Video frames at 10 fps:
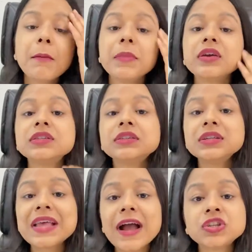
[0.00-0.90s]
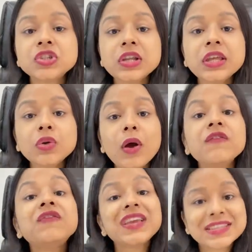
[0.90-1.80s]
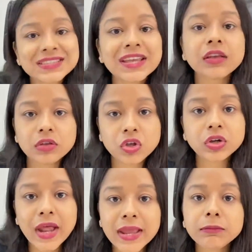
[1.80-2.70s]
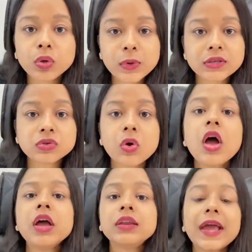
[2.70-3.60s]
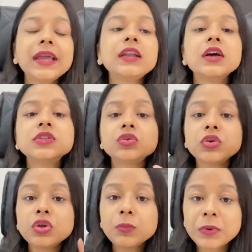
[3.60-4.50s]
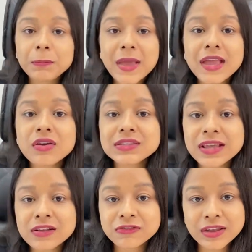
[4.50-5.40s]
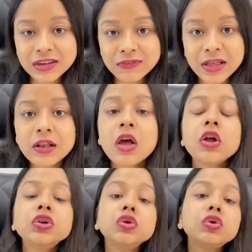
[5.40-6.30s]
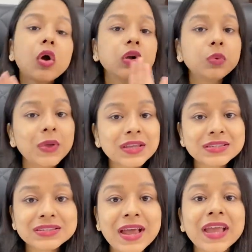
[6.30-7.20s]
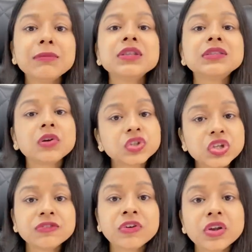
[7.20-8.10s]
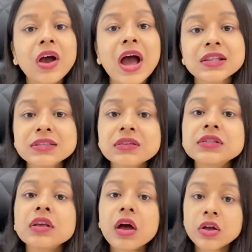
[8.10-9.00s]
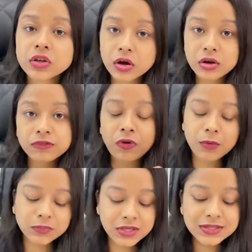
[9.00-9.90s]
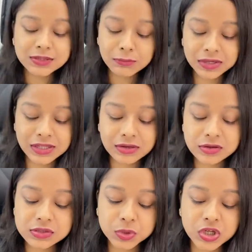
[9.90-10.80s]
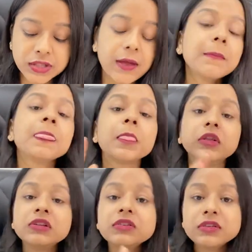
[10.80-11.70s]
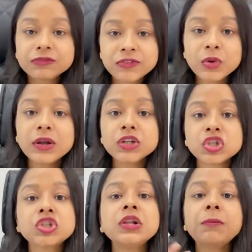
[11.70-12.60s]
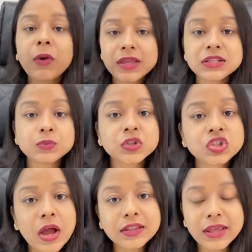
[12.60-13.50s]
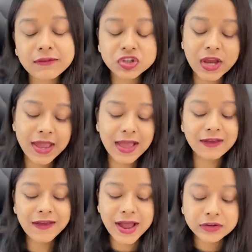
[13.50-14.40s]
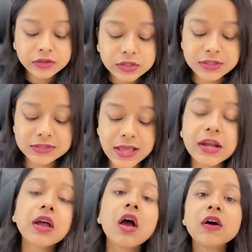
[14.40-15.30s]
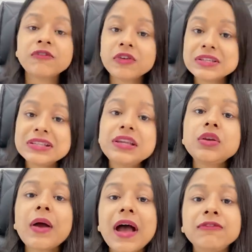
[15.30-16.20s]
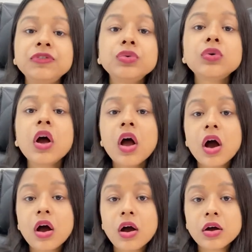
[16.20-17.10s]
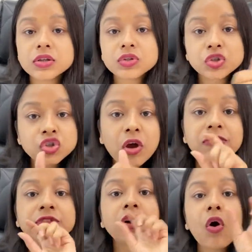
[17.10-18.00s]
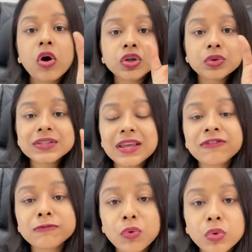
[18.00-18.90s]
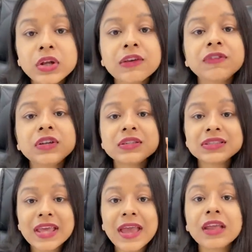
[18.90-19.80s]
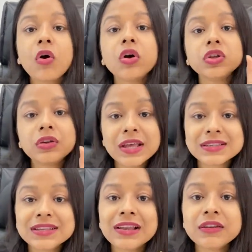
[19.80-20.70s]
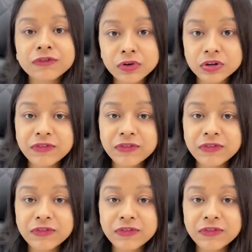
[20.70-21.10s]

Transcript: because it is actually you are wasting your time doing so right so you prepare yourself very well do not waste time in searching for your answers uh, from these materials which are there. Now the few additional points which are there which I have added is that firstly you have to uh, switch off the auto save mode if it is there on your excel and word